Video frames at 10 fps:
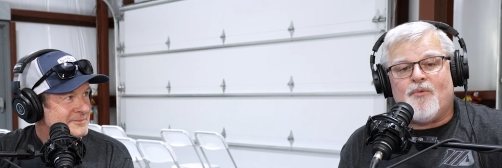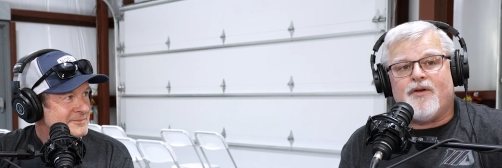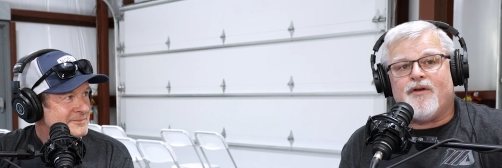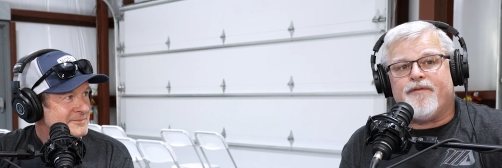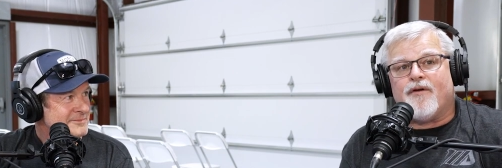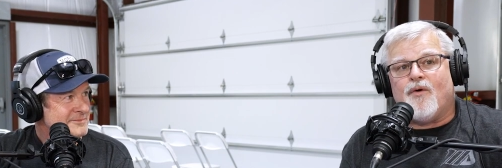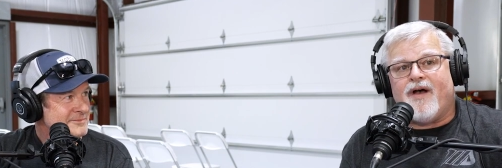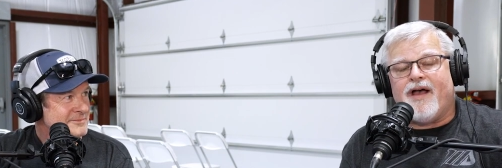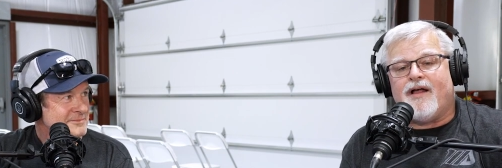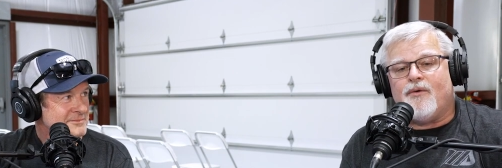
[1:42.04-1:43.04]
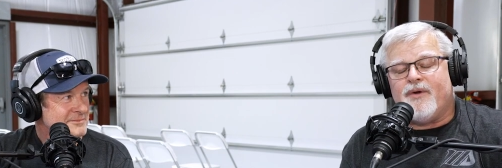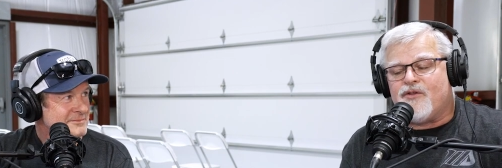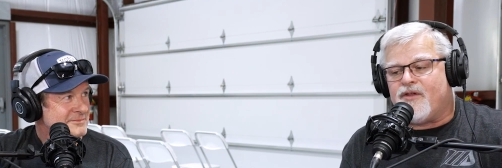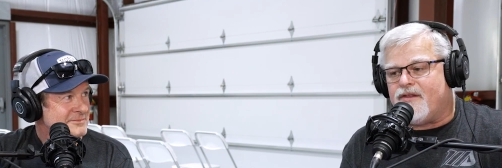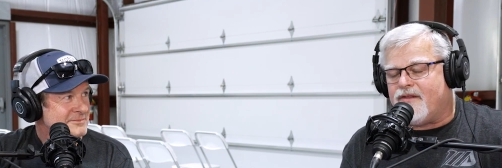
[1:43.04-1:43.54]
Speaker 1: wondered for a while,
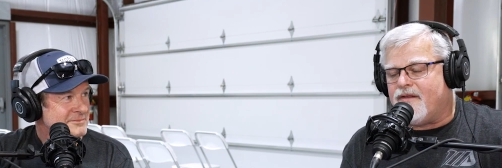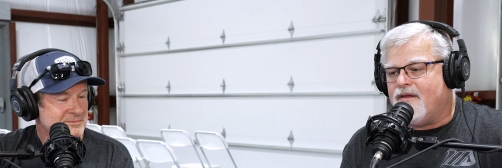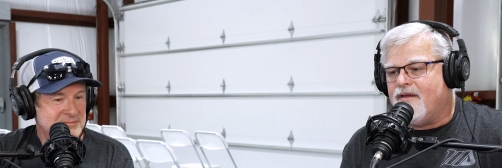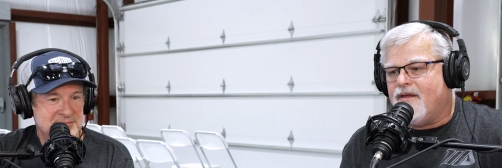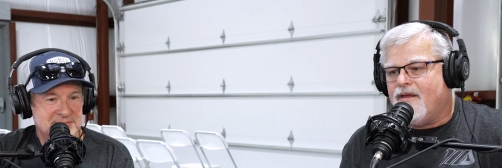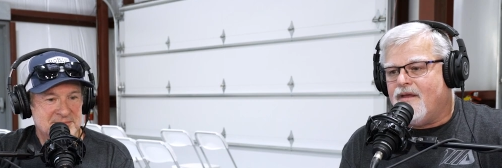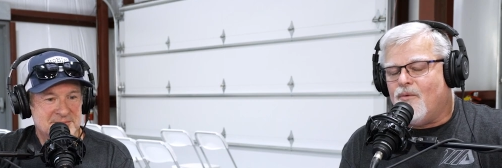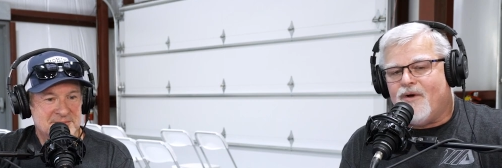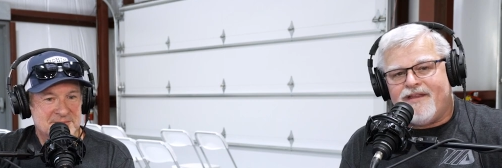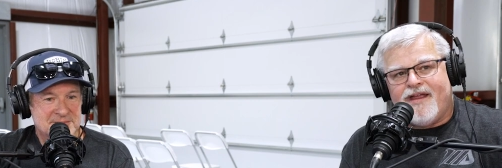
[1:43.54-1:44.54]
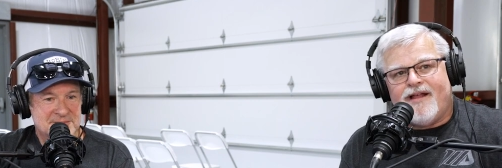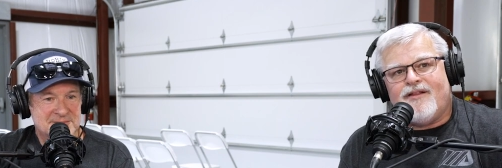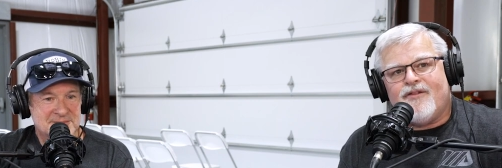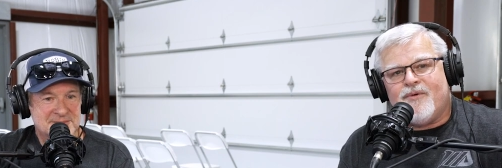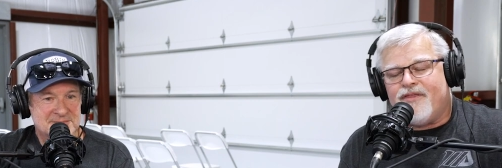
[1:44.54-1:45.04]
which is, what the
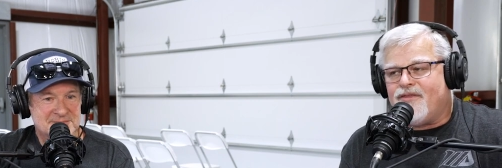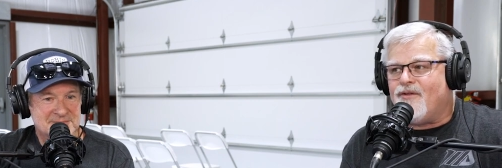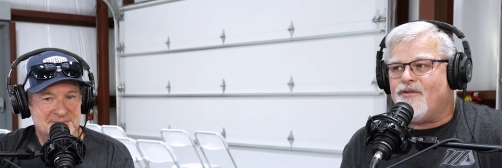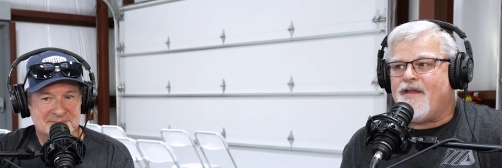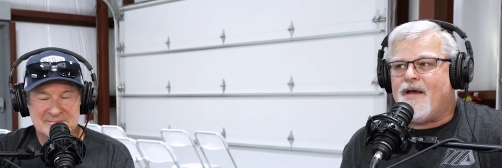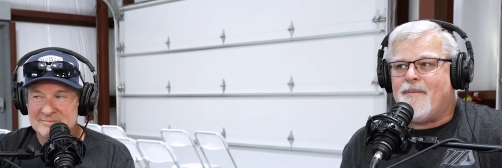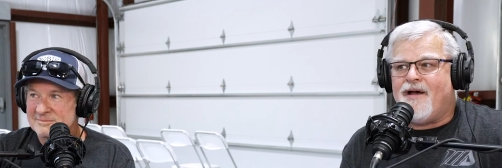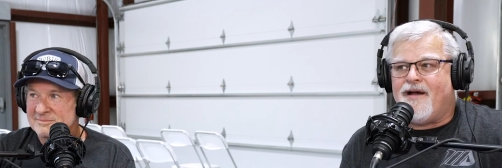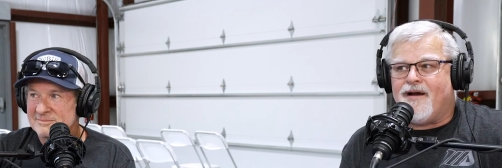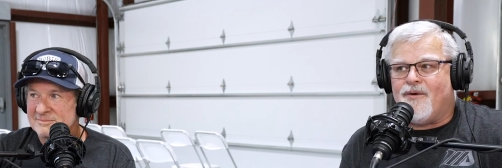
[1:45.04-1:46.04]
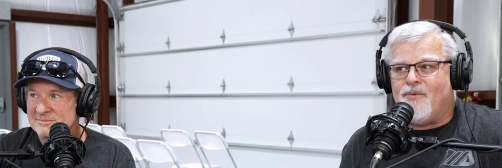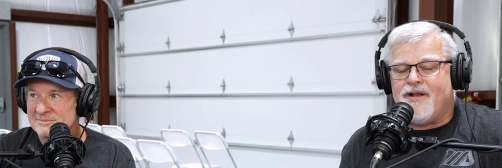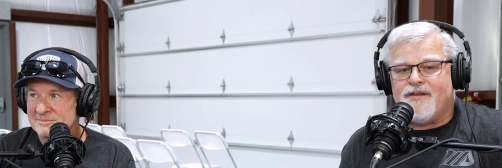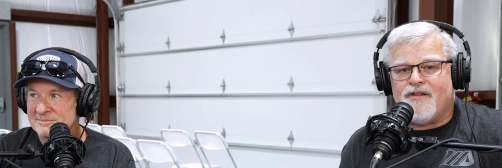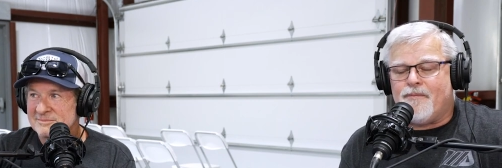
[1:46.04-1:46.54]
hell is with those Yamaha
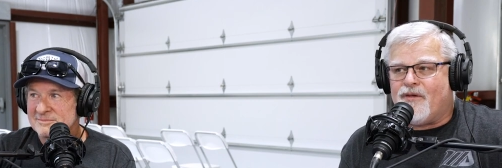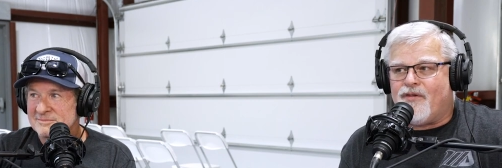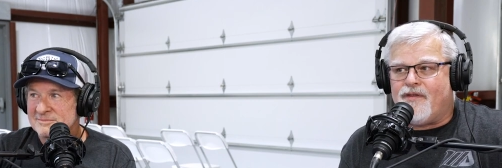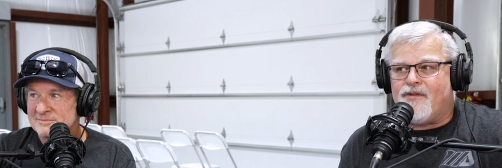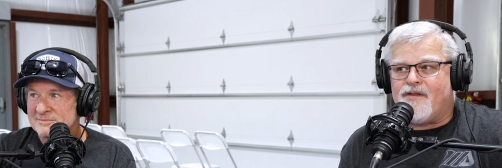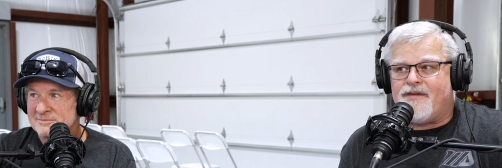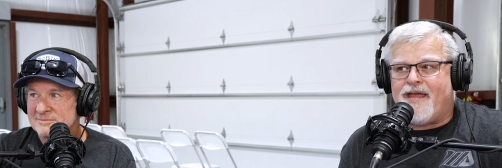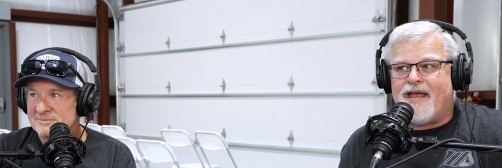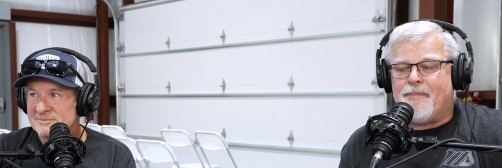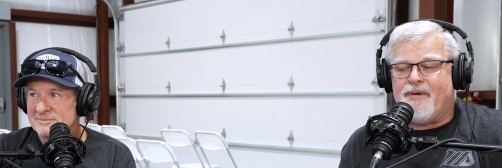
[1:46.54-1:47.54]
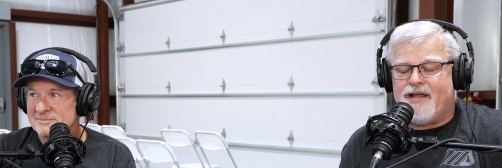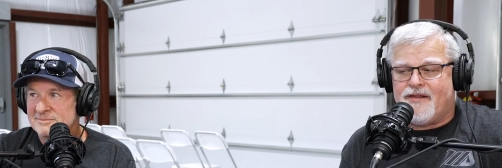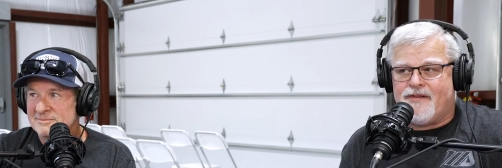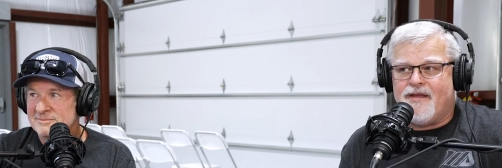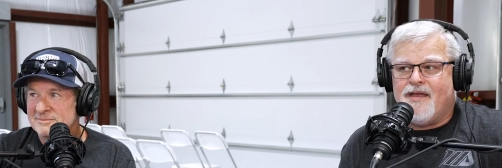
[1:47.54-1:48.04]
R1s, especially those attack
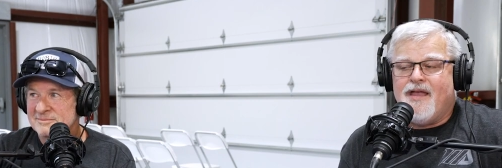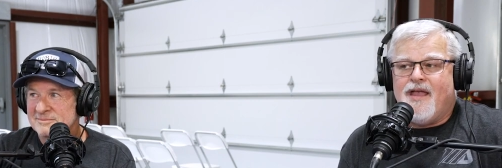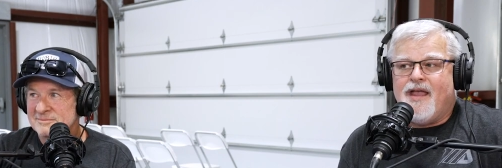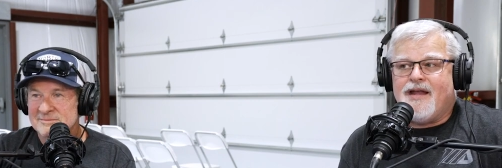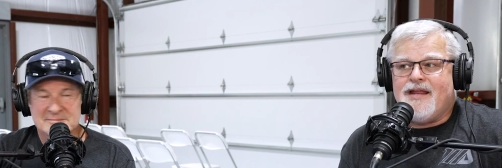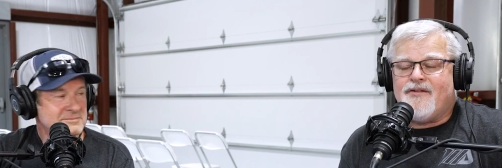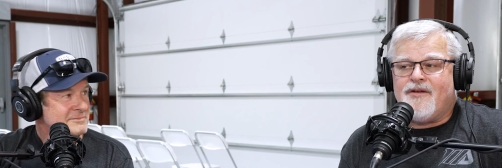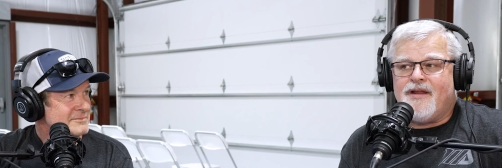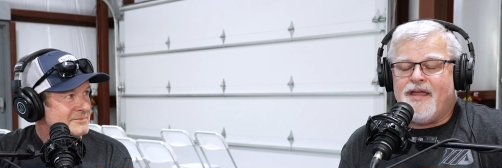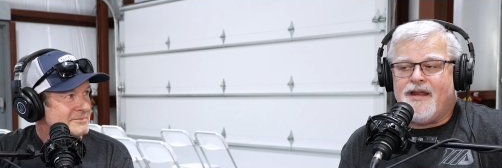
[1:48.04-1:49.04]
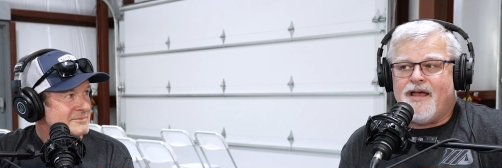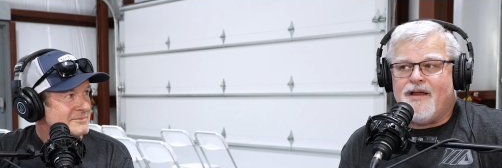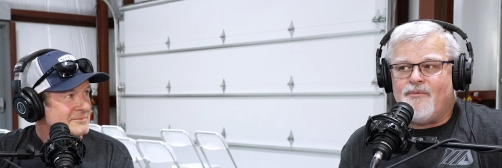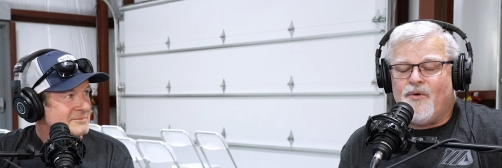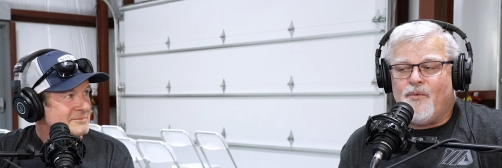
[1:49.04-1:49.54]
bikes? And he's going to get
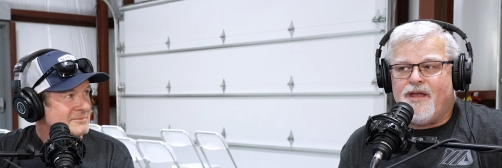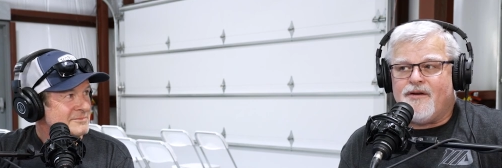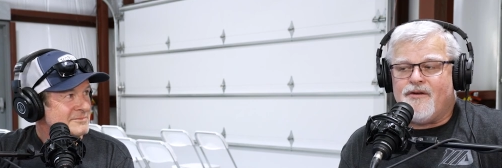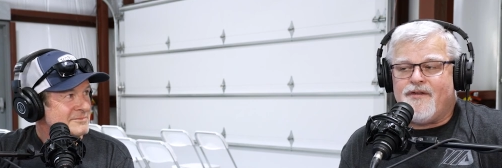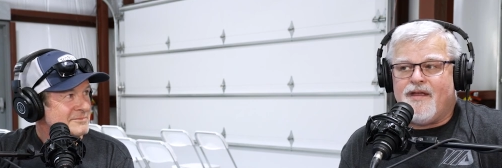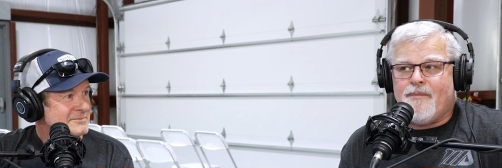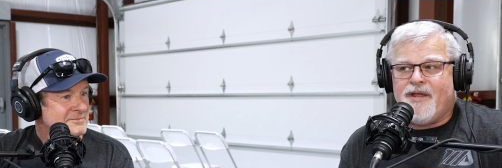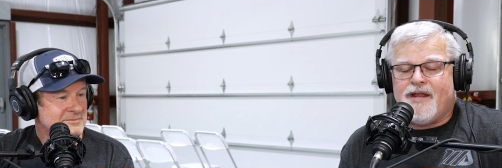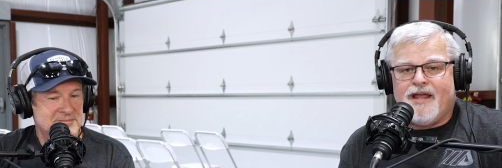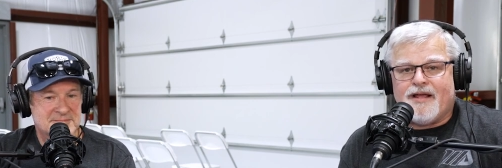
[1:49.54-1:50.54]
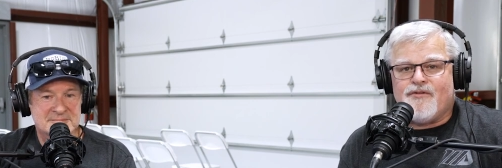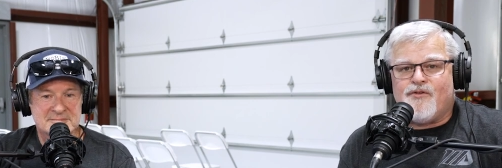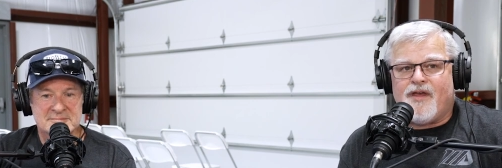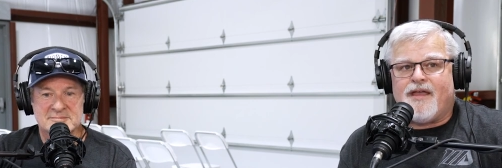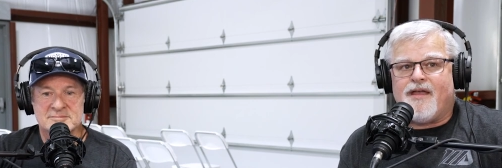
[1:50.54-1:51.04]
on what we understand to be an
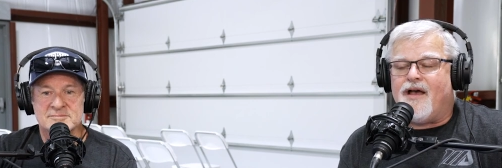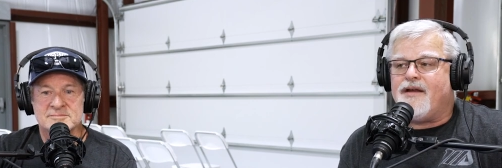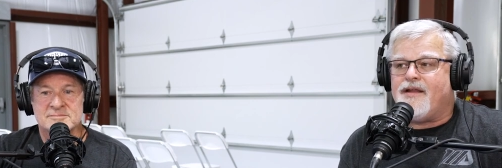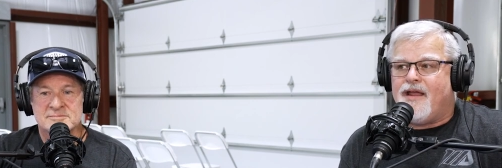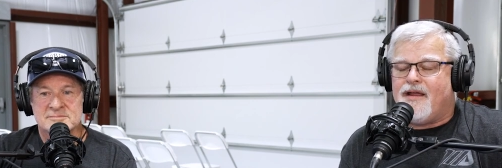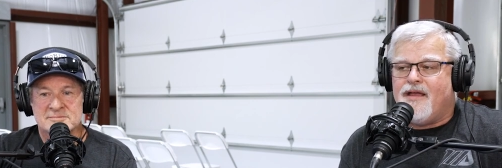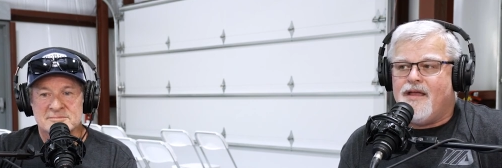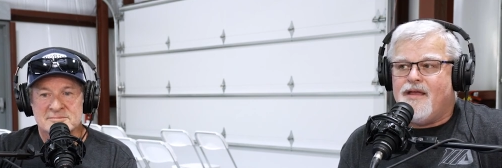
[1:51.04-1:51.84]
ex-Jake Gagne,